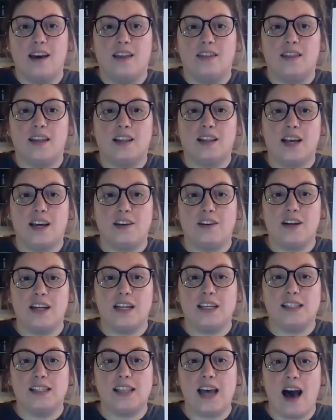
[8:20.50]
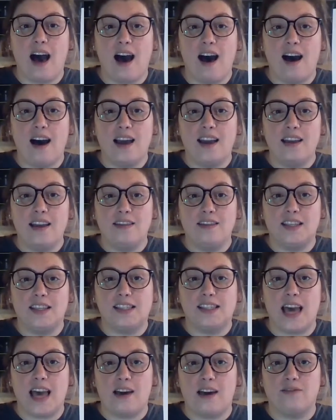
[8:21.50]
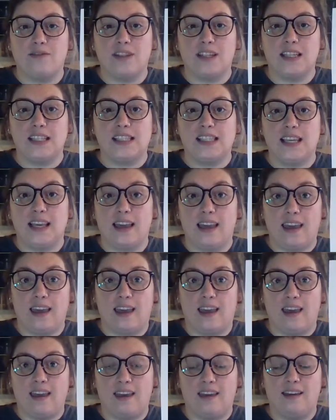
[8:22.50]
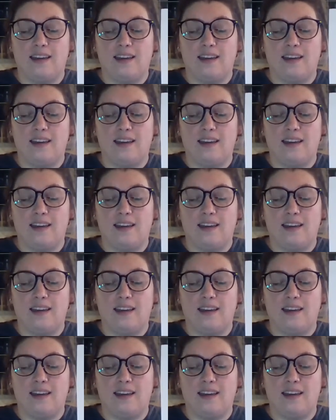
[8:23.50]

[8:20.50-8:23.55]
The letter is I. The sound is I.